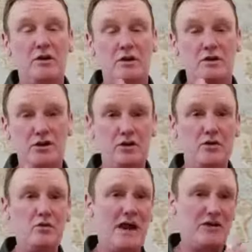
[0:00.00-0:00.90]

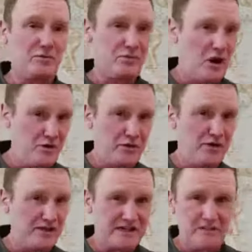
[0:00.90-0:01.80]
you and your partner
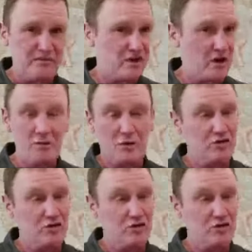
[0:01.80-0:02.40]
at the same time,